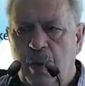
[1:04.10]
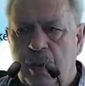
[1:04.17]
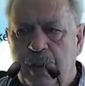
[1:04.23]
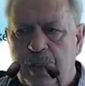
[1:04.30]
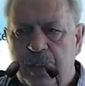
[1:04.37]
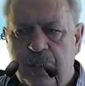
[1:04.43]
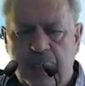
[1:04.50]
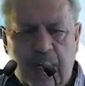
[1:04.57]

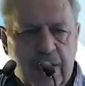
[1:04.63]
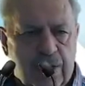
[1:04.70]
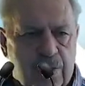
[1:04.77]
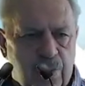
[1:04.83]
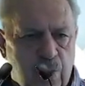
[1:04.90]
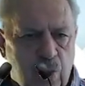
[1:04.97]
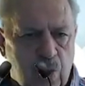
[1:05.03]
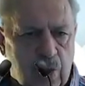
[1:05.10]

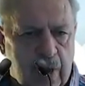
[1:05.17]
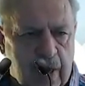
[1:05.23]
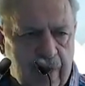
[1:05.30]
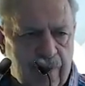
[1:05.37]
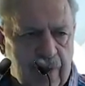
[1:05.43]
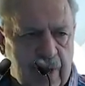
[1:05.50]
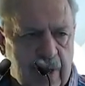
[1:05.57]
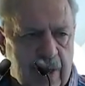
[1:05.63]
discuss more
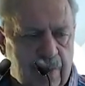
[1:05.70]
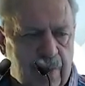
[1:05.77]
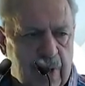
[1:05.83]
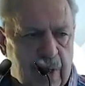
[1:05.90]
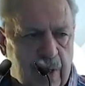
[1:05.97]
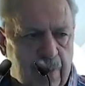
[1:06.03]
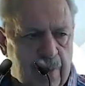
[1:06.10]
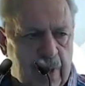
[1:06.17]
graphically
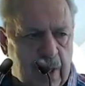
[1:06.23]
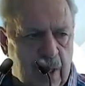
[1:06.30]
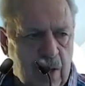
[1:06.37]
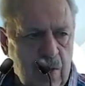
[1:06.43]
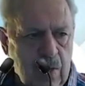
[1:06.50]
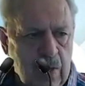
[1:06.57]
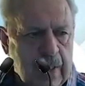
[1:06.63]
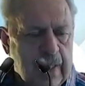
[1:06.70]

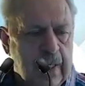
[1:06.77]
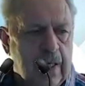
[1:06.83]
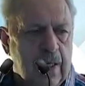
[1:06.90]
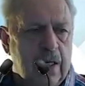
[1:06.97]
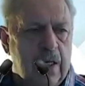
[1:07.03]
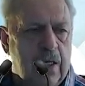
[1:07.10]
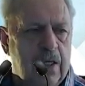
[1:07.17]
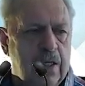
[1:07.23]
below
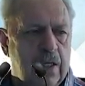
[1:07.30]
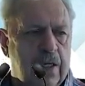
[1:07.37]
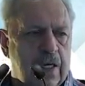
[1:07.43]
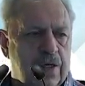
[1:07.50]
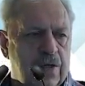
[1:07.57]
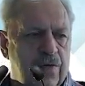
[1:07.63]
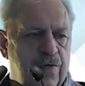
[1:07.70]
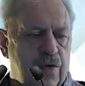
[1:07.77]
in the
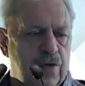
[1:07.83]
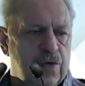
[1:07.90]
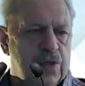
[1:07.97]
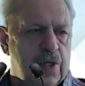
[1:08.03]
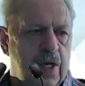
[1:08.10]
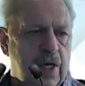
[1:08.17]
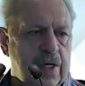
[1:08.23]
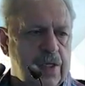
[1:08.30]
next few
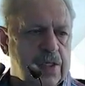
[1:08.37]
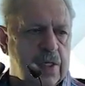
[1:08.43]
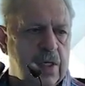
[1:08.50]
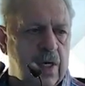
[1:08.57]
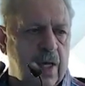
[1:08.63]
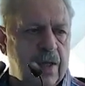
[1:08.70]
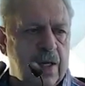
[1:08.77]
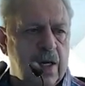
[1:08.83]
slides.
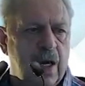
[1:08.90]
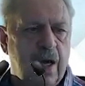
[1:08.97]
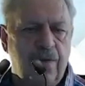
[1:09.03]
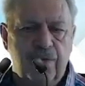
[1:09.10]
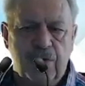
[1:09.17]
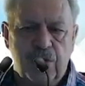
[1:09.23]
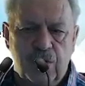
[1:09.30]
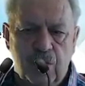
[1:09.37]
Another
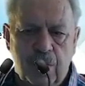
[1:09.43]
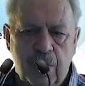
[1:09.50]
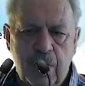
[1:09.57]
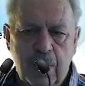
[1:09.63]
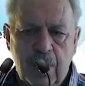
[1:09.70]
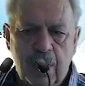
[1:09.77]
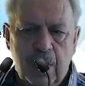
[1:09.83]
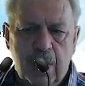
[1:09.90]
life
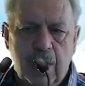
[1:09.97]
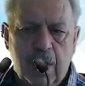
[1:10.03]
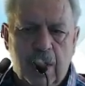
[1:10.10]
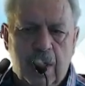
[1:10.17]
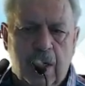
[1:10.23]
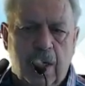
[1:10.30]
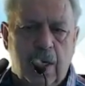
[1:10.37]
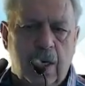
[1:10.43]
insurer.
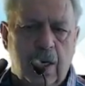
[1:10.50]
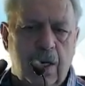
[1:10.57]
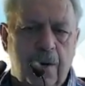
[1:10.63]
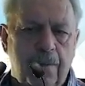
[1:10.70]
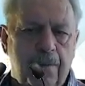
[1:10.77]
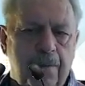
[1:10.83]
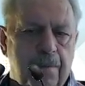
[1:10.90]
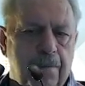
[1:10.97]
One